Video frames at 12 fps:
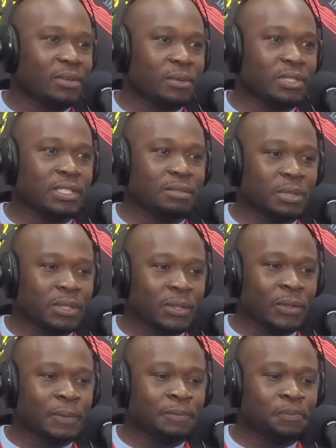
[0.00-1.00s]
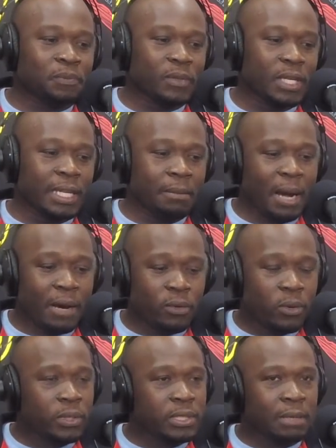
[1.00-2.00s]
what she's been doing. And then my
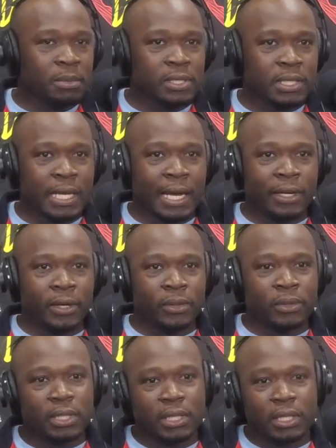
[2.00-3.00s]
role is I'm the CIO,